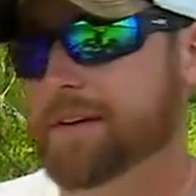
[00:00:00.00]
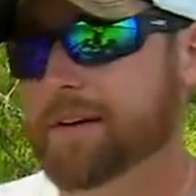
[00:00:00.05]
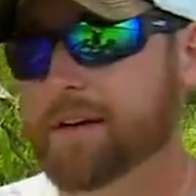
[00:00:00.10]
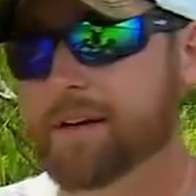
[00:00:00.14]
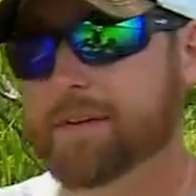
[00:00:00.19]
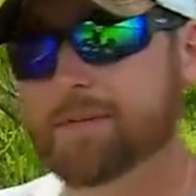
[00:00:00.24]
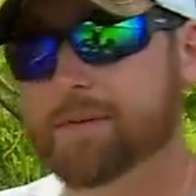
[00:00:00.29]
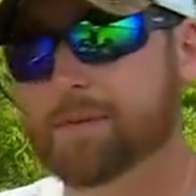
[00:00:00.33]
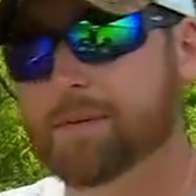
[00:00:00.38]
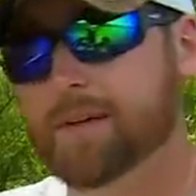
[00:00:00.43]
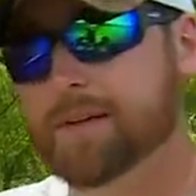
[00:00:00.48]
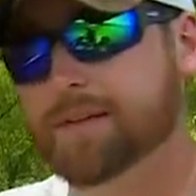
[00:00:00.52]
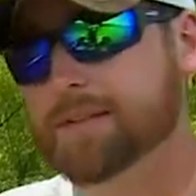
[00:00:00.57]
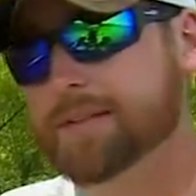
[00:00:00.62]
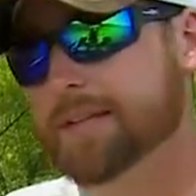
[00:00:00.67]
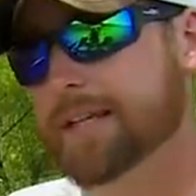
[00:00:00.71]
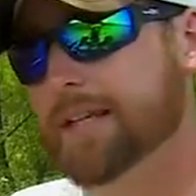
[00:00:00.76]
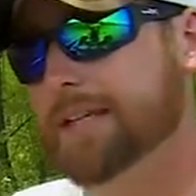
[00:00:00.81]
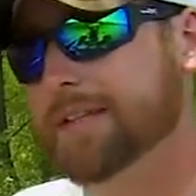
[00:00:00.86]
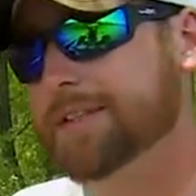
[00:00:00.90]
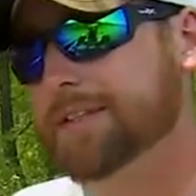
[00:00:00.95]
cover
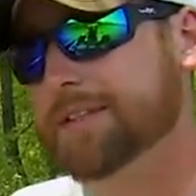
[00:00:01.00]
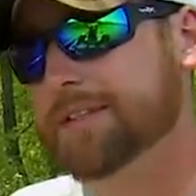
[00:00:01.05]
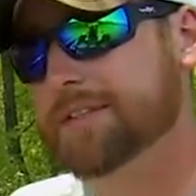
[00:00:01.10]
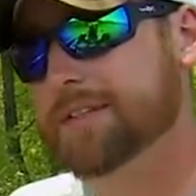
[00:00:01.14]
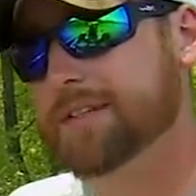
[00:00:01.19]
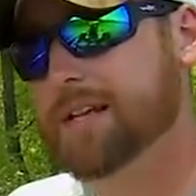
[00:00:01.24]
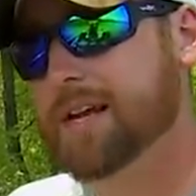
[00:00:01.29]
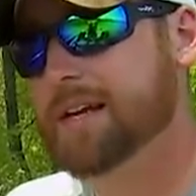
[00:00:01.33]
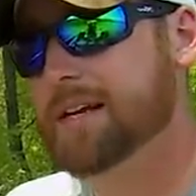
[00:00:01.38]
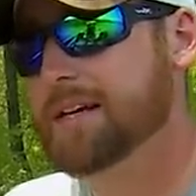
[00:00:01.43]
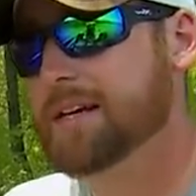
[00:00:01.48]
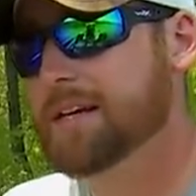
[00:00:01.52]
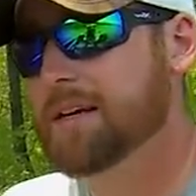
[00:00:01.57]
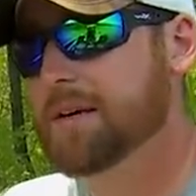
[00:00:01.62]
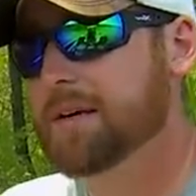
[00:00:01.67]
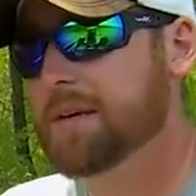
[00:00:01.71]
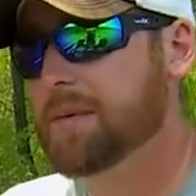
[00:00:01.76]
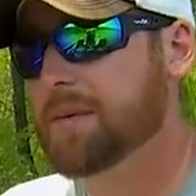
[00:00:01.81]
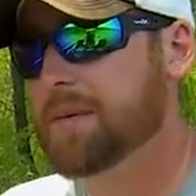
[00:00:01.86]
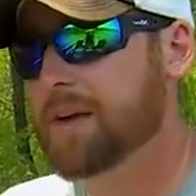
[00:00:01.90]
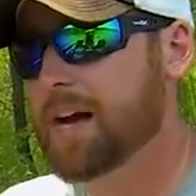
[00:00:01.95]
presentations, like
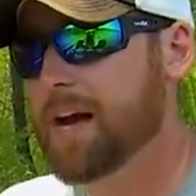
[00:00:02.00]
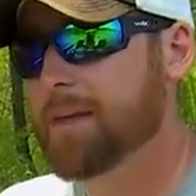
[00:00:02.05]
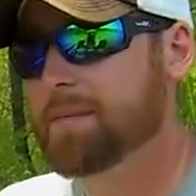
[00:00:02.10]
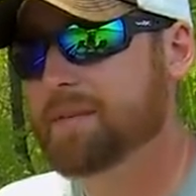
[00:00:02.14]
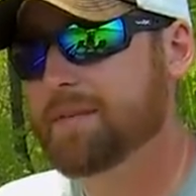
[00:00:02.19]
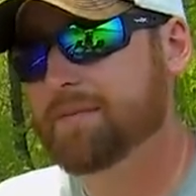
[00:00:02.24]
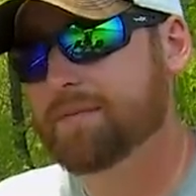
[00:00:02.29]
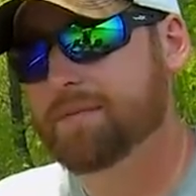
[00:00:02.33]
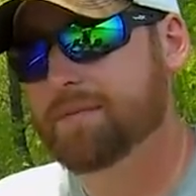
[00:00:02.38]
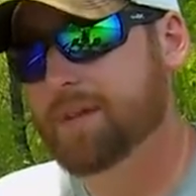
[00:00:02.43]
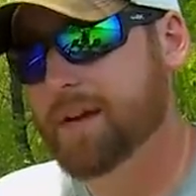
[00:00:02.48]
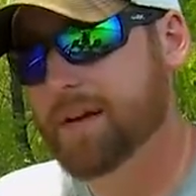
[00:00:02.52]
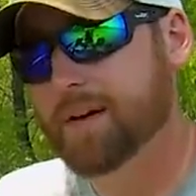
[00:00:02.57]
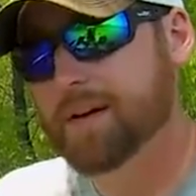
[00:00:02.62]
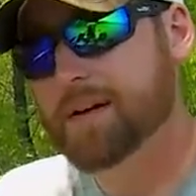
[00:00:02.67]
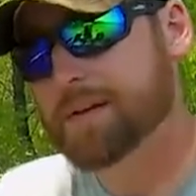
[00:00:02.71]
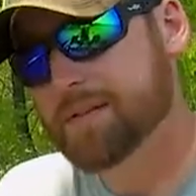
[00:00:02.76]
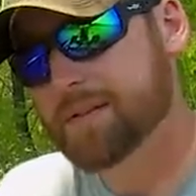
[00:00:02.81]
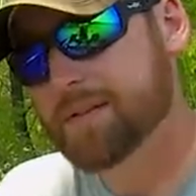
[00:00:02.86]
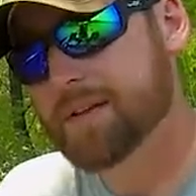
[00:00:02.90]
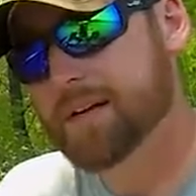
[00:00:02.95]
when I'm in
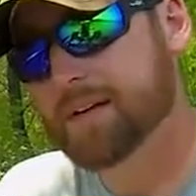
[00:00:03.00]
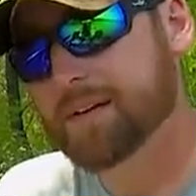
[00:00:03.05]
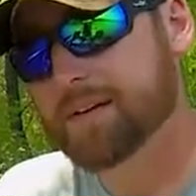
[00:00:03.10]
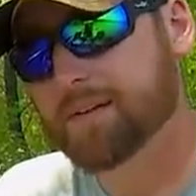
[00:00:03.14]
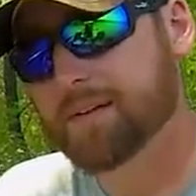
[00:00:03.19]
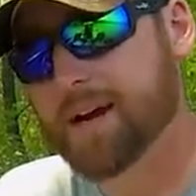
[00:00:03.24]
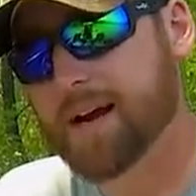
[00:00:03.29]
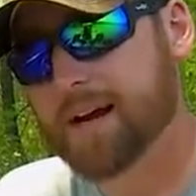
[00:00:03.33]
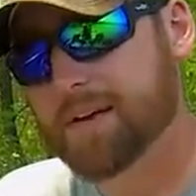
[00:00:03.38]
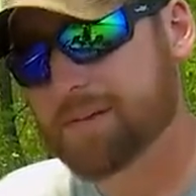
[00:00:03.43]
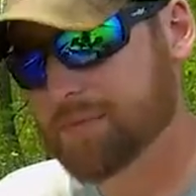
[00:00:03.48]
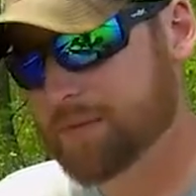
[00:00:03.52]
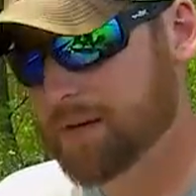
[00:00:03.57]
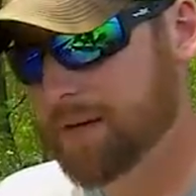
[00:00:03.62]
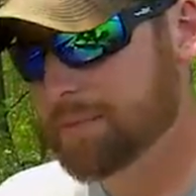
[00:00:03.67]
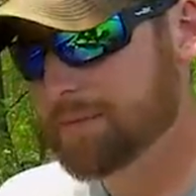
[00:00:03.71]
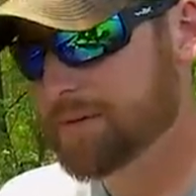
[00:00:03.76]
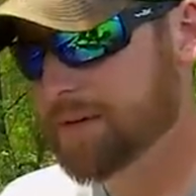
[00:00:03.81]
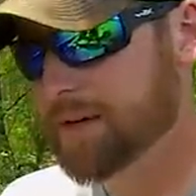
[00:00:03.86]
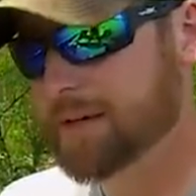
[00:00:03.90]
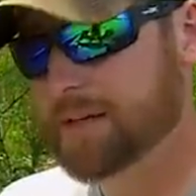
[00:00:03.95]
very thick grass, when
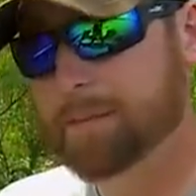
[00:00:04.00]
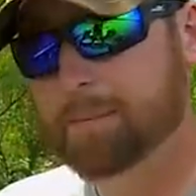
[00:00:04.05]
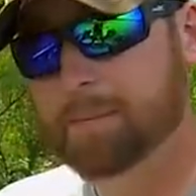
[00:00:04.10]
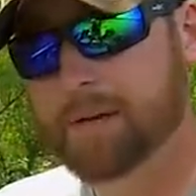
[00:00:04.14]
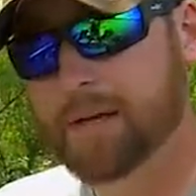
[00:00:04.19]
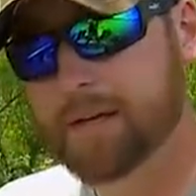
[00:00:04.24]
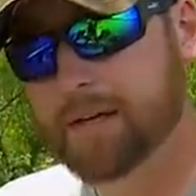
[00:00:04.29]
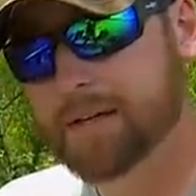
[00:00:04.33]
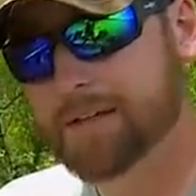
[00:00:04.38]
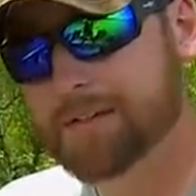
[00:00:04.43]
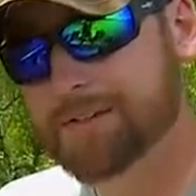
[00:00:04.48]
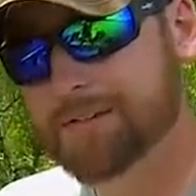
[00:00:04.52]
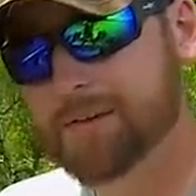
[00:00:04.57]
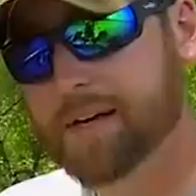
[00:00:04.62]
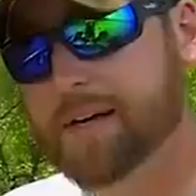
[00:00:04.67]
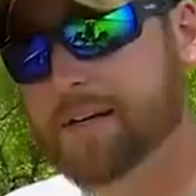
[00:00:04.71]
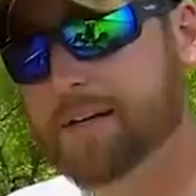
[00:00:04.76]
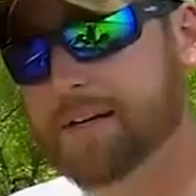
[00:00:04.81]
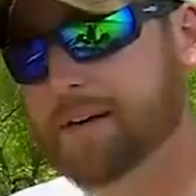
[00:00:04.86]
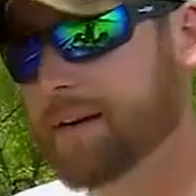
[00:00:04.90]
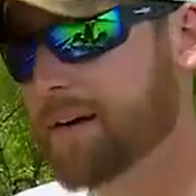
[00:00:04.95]
I'm trying to
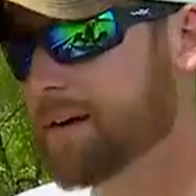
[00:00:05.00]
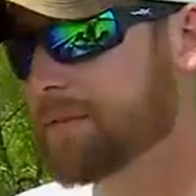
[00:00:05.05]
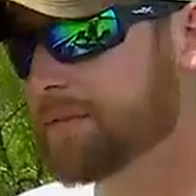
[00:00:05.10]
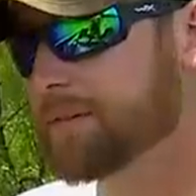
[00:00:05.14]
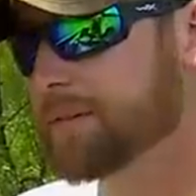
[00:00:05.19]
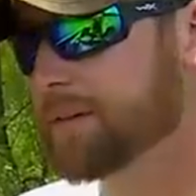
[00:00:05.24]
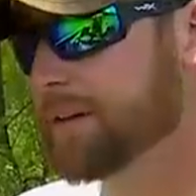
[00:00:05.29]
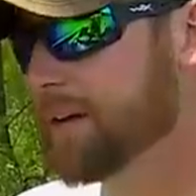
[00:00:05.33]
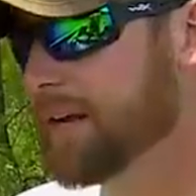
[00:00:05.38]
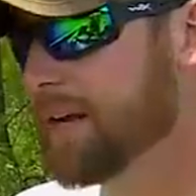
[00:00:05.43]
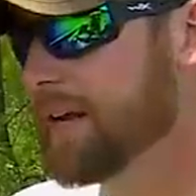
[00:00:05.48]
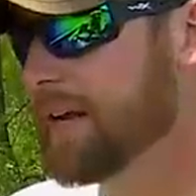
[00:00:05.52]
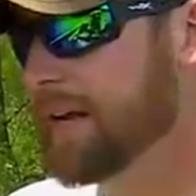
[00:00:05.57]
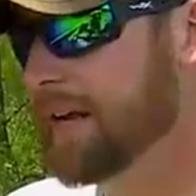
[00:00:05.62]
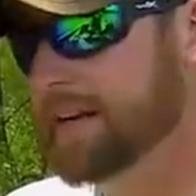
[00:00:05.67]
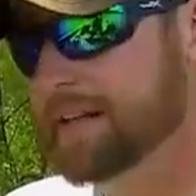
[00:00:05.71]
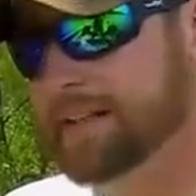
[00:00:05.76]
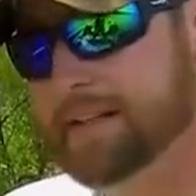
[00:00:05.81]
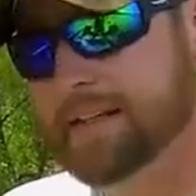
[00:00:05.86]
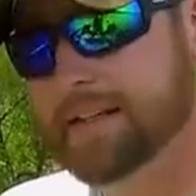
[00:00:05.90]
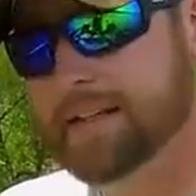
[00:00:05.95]
penetrate cover
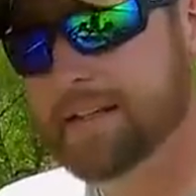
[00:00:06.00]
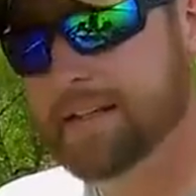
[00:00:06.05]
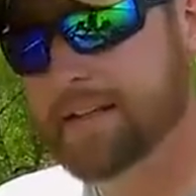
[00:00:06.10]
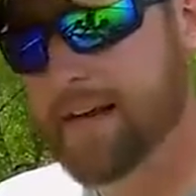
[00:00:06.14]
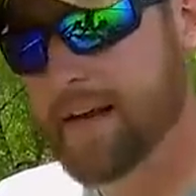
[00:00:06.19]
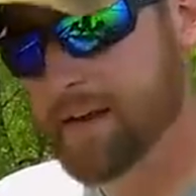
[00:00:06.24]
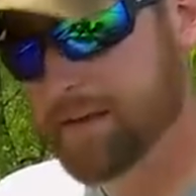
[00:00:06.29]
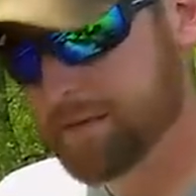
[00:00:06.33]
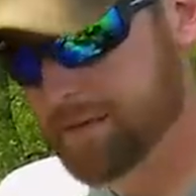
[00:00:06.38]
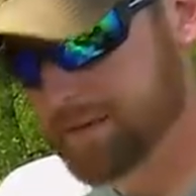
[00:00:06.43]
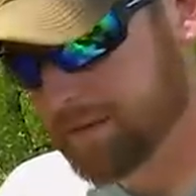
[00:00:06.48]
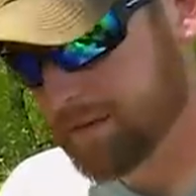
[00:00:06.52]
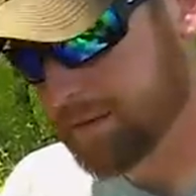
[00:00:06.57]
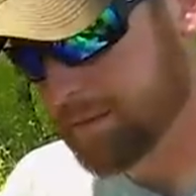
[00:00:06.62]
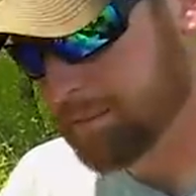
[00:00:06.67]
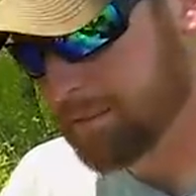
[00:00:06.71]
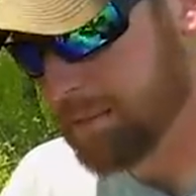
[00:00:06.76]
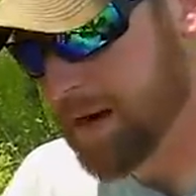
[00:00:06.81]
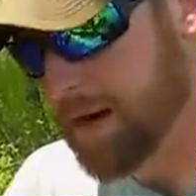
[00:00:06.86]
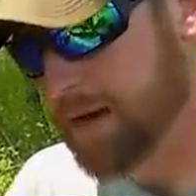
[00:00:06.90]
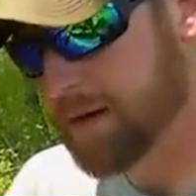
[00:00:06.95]
and get down to the
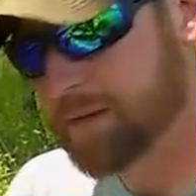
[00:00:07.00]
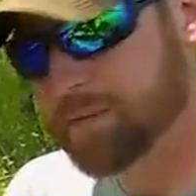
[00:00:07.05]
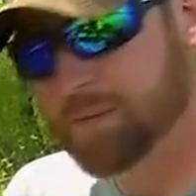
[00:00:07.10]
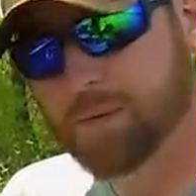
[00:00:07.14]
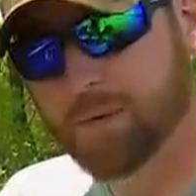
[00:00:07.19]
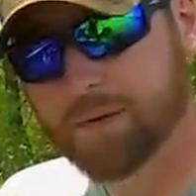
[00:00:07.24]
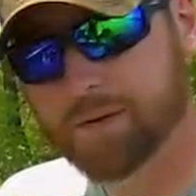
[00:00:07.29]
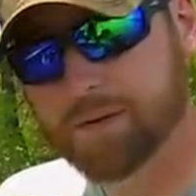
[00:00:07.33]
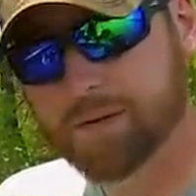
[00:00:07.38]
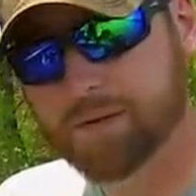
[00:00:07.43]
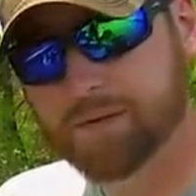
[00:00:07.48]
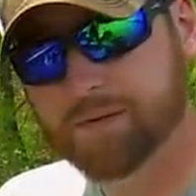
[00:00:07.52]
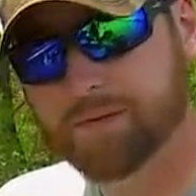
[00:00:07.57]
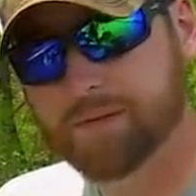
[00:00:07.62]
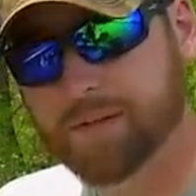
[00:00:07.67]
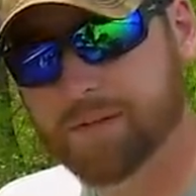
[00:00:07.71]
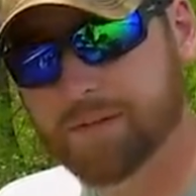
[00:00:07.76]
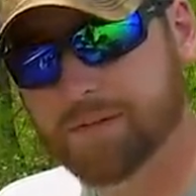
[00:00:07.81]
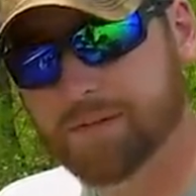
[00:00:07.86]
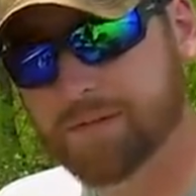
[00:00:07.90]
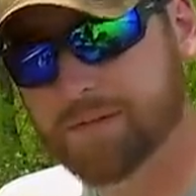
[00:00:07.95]
bottom where those
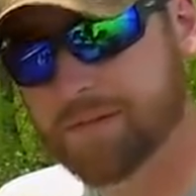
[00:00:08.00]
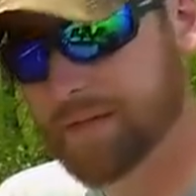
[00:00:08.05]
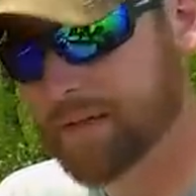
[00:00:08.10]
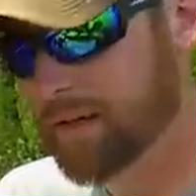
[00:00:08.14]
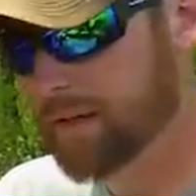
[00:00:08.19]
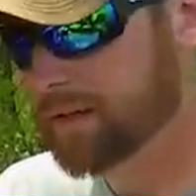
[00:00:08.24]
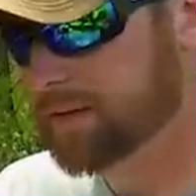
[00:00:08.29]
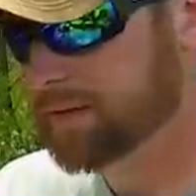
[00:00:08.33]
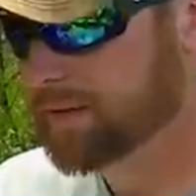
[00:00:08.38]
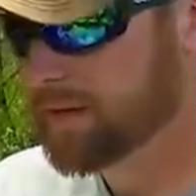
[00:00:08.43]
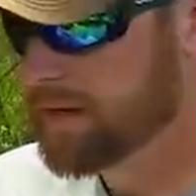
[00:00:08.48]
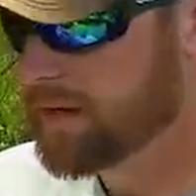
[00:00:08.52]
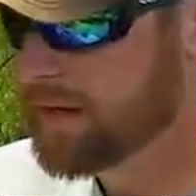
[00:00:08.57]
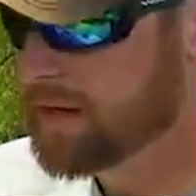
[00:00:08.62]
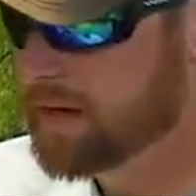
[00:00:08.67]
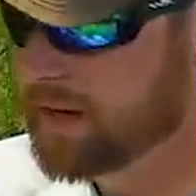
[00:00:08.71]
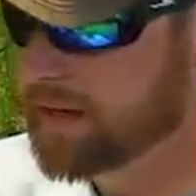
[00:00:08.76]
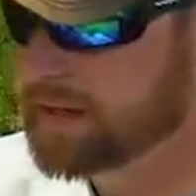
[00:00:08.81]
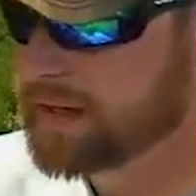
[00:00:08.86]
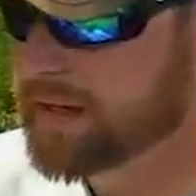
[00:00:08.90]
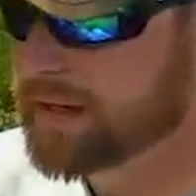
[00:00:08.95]
fish are sitting.
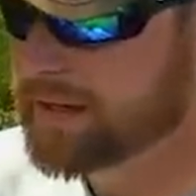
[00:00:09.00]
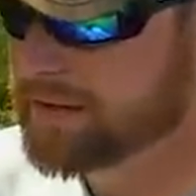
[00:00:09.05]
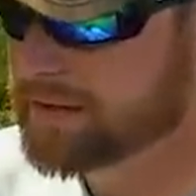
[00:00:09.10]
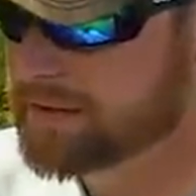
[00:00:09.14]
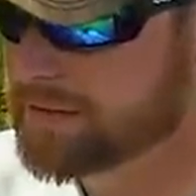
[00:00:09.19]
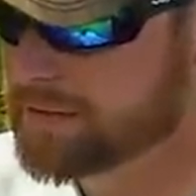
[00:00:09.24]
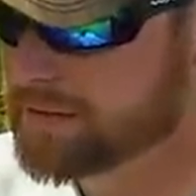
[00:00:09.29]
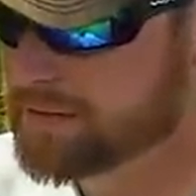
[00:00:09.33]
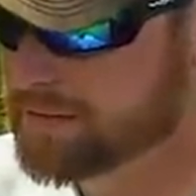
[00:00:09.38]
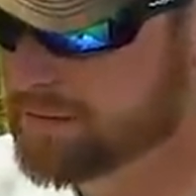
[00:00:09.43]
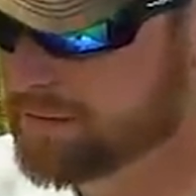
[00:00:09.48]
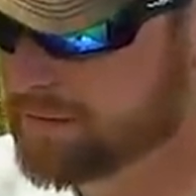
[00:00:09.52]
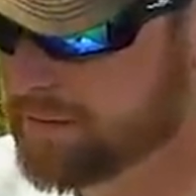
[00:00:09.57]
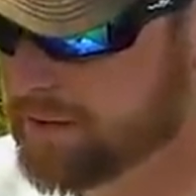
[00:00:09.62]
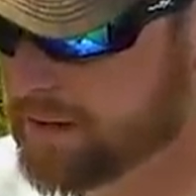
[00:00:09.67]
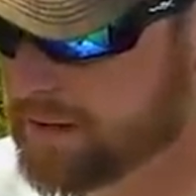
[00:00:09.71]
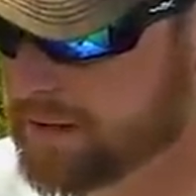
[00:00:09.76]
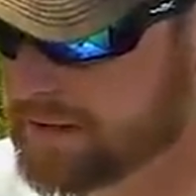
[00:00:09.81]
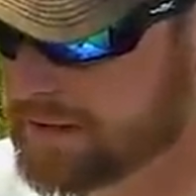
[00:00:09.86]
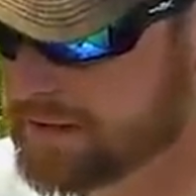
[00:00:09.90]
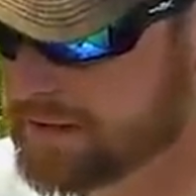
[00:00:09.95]
I like to use very